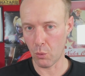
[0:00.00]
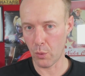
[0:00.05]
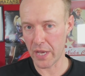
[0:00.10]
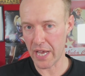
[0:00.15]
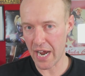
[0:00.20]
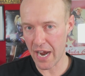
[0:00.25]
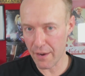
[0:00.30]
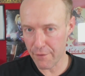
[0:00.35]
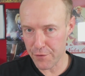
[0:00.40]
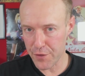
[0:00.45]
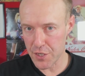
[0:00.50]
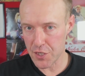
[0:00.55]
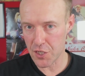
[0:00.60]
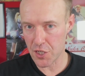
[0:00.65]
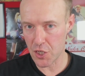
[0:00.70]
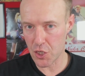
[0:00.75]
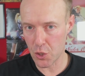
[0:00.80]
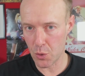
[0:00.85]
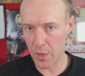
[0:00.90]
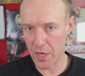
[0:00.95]
we have this
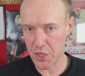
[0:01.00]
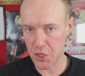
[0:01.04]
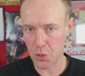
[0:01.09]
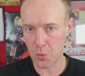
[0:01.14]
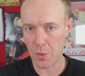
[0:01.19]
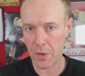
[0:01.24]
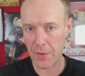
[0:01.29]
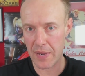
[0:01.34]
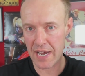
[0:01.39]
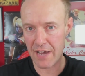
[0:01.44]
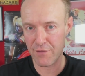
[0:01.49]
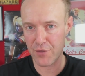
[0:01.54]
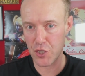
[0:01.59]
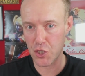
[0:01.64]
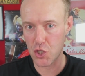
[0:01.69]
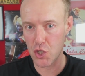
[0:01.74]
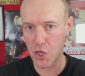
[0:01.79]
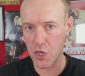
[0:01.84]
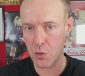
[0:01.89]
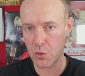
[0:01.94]
situation where we have
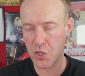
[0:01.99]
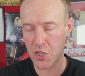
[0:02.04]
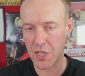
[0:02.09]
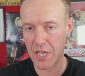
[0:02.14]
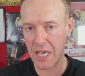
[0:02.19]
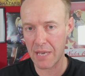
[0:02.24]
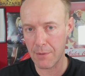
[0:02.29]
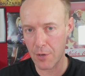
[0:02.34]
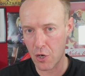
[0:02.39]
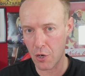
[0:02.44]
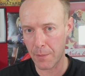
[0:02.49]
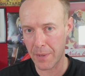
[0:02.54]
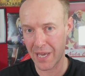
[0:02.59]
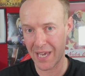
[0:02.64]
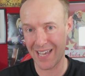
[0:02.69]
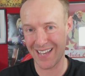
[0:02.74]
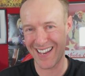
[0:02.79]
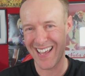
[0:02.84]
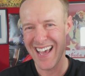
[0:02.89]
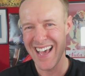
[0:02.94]
this new scheme coming
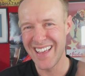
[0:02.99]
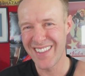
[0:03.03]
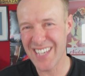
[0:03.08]
in,